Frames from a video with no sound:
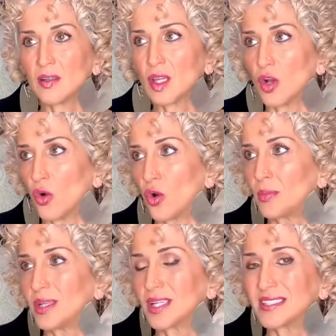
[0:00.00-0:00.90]
or
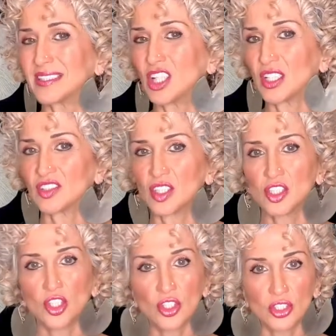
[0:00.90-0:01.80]
because it got such
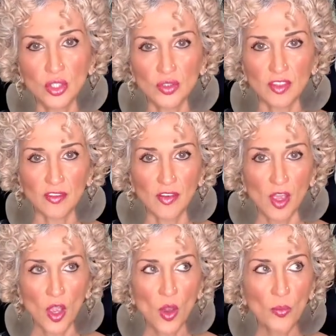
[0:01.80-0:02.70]
a good dose of
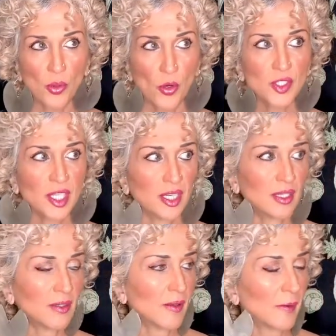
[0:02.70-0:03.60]

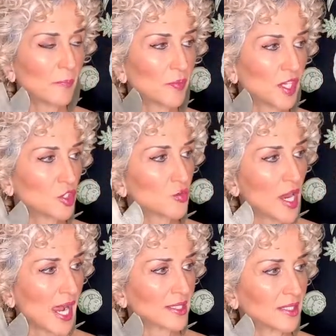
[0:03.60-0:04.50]
protein, it's
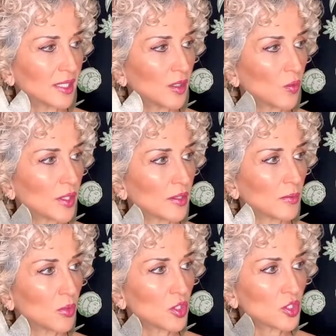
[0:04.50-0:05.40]
reacting with the
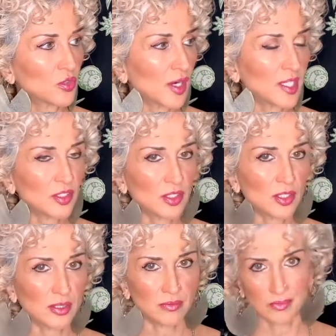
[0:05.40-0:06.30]

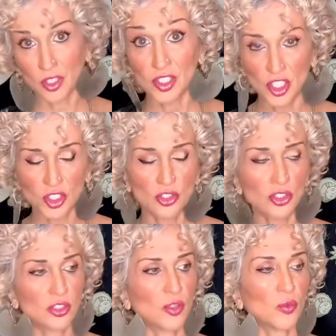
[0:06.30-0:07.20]
moisturizer
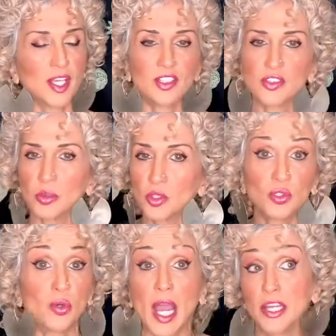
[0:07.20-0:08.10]
conditioner the way it's supposed
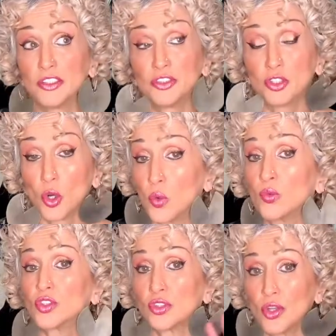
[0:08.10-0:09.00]
to? I
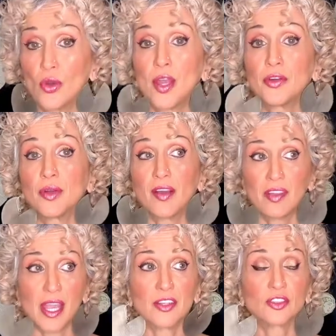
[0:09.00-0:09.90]
don't know. I don't have the
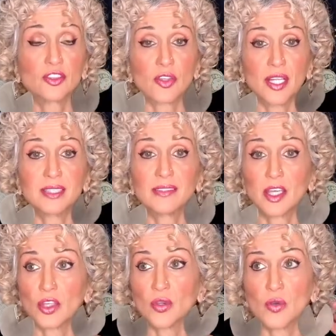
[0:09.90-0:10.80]
answers. All I can tell
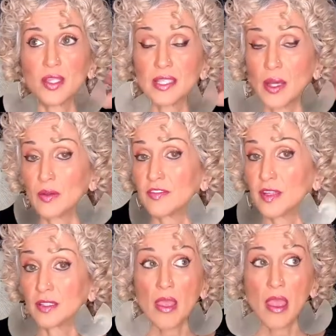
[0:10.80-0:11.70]
you is how it
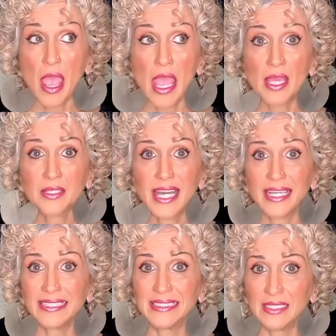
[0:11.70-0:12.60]
felt. And
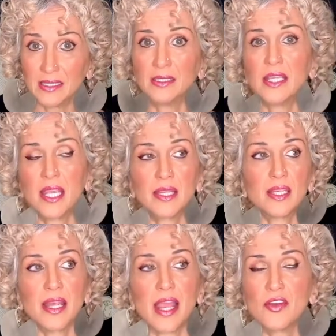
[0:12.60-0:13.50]
I didn't hate
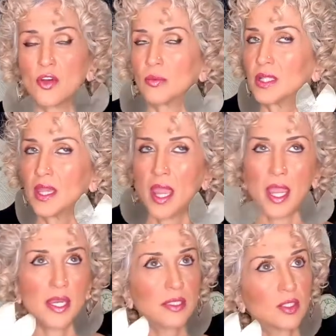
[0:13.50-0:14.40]
it. I normally
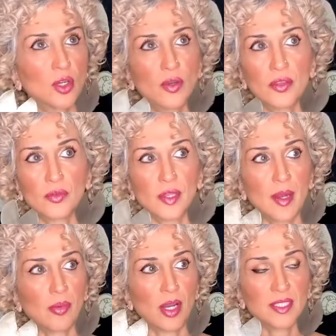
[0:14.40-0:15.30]
hate going through
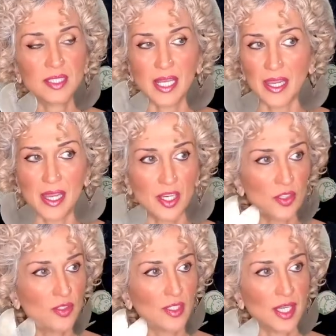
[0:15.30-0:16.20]
that process. I hate
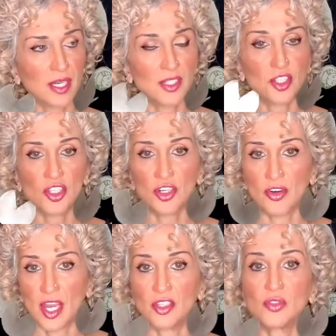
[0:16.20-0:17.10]
using that conditioner.
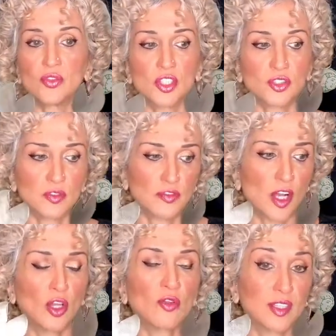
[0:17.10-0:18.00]
I do just to
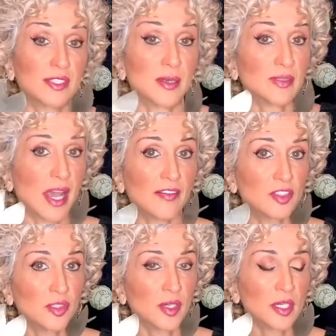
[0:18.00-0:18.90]
follow the steps
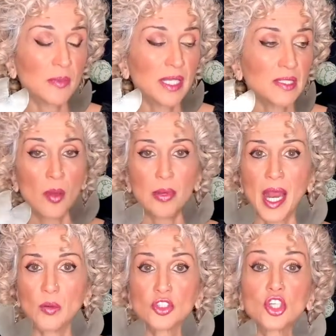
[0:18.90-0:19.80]
Apogee recommends. But
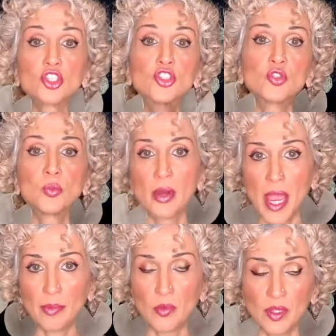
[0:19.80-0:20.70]
I was super
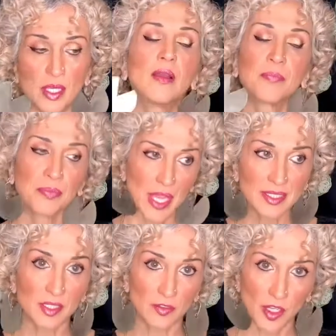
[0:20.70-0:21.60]
happy with it. I
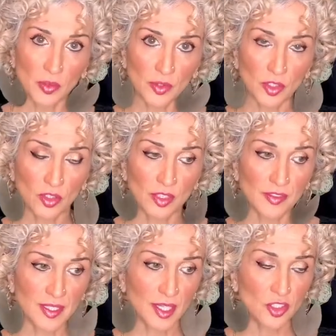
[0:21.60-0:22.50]
still followed the
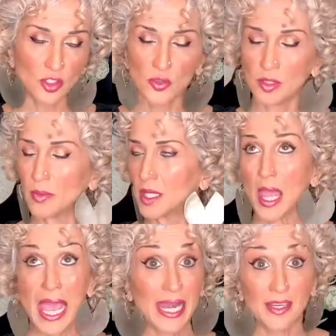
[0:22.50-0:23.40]
Curlific texture treatment
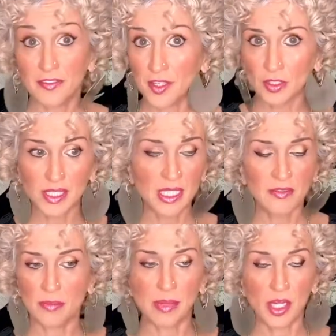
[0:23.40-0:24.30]
and it felt
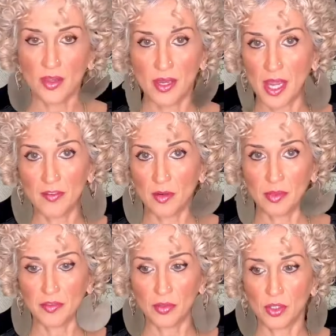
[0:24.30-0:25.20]
even better than ever
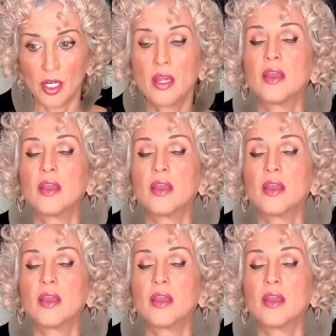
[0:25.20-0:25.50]
before.